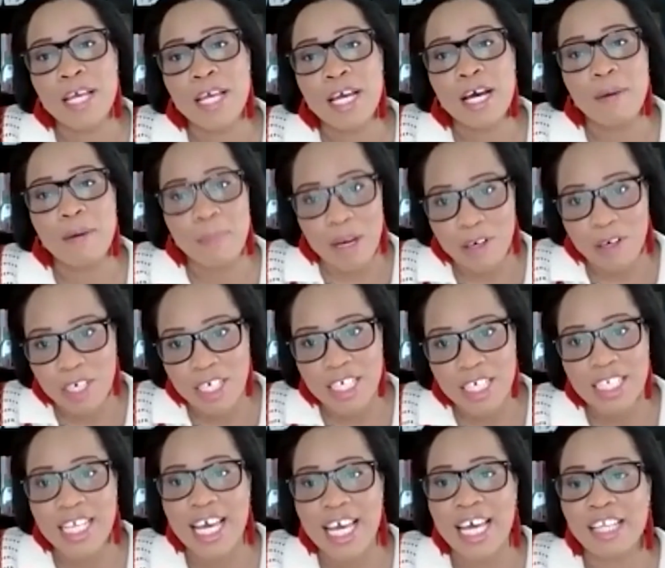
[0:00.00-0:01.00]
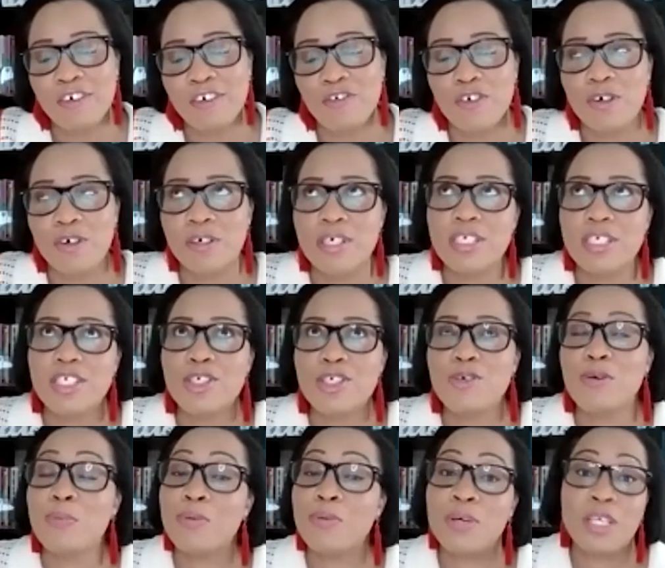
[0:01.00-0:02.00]
American, and of course,
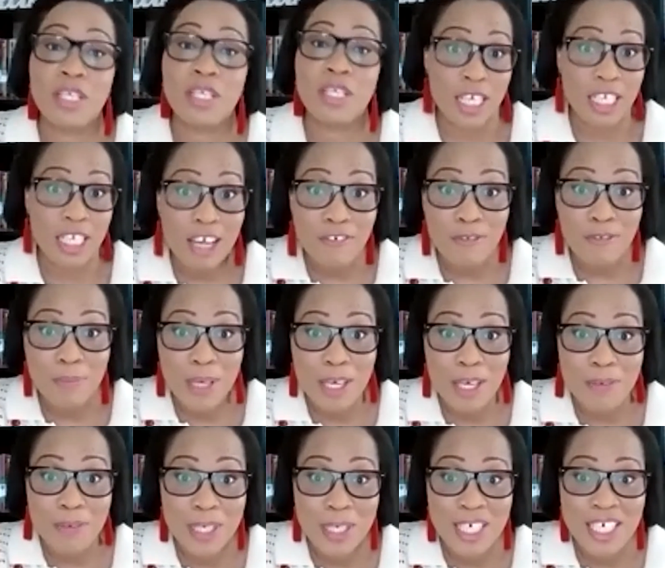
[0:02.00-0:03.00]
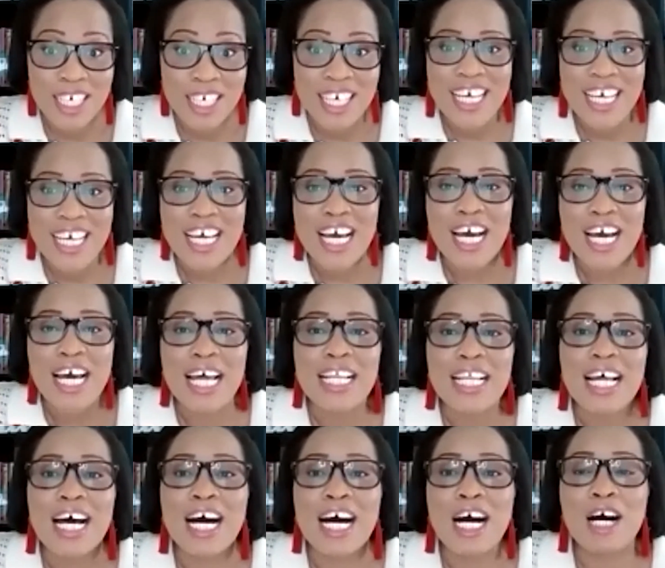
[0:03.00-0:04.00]
you were born a cleft baby.
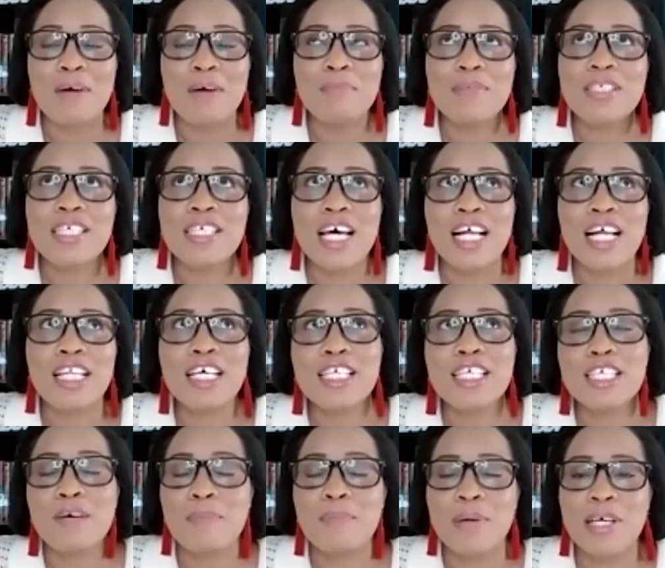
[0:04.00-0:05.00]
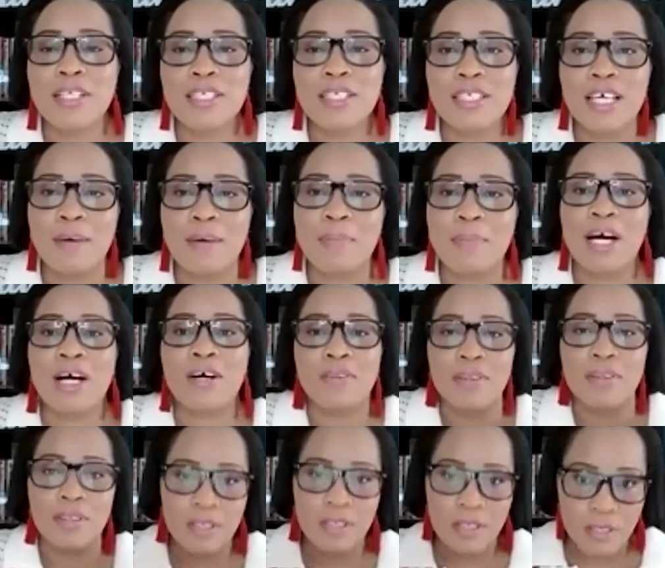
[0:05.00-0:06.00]
Tell us a bit
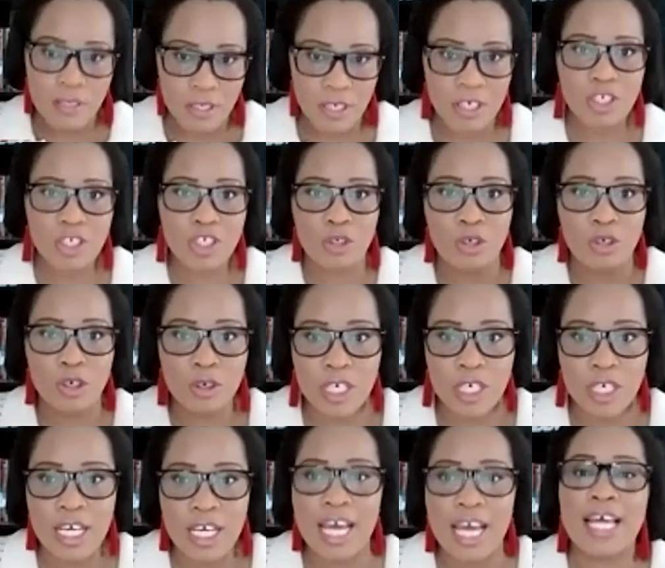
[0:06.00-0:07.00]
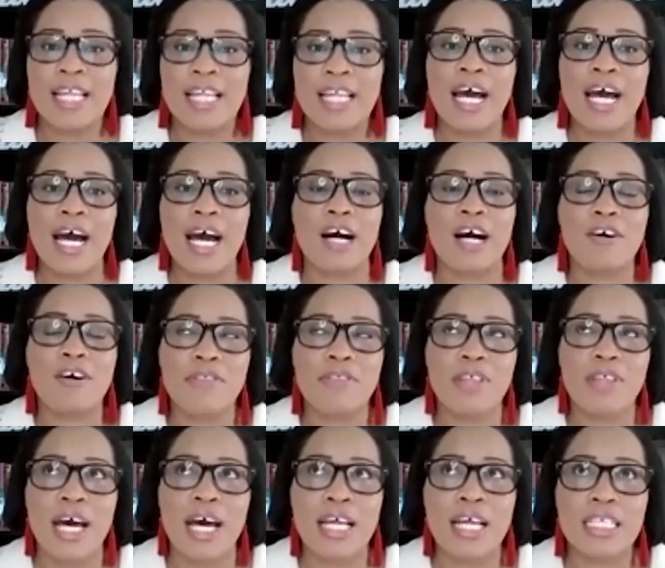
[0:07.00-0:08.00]
about your story and how
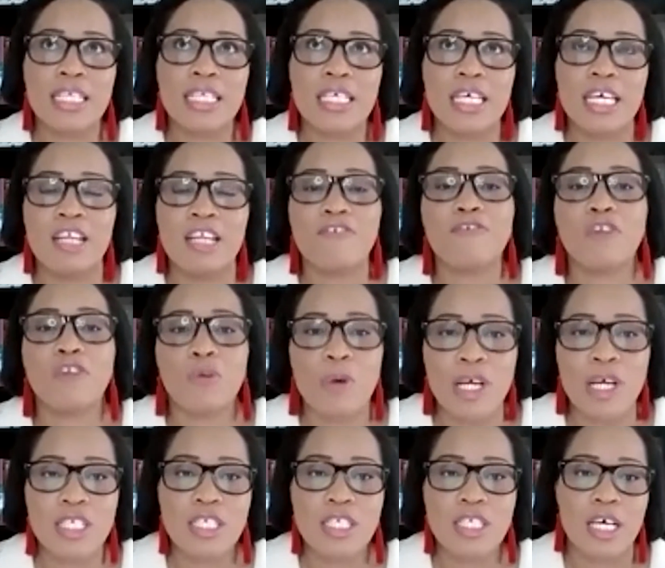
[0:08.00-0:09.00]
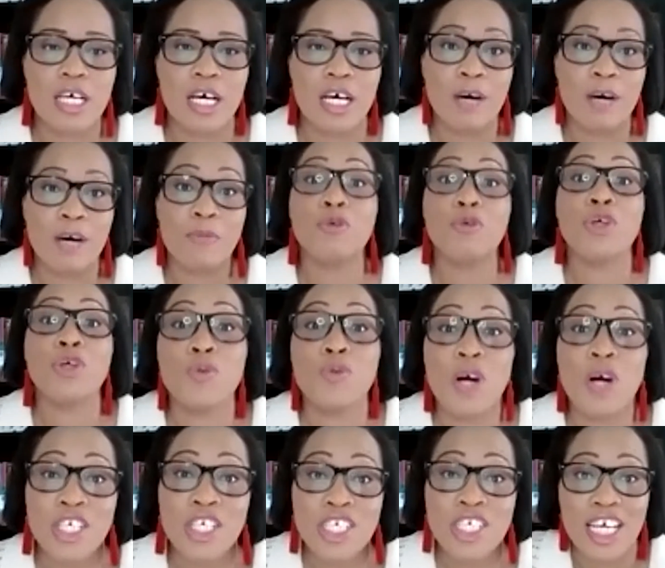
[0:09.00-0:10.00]
that influenced who
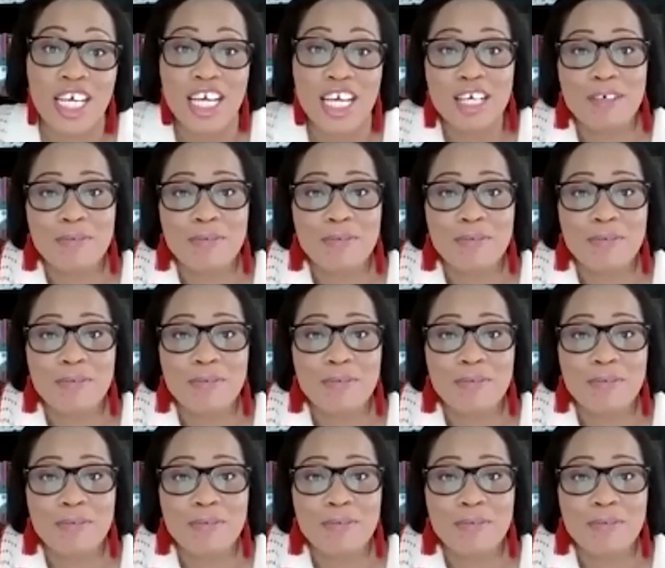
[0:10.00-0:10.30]
you are today.